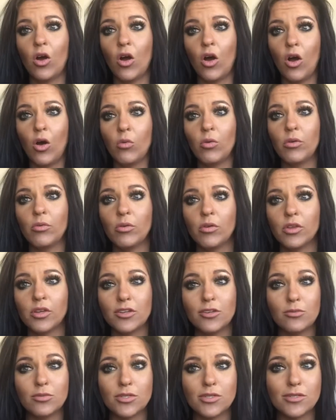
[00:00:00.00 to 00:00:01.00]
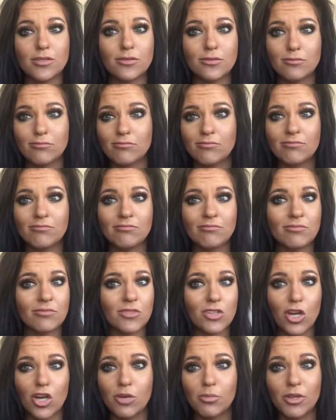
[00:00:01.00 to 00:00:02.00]
all we really did was
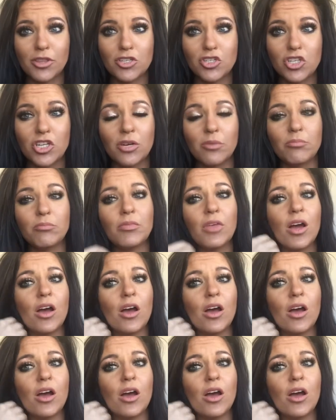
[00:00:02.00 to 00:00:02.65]
talk about the gym.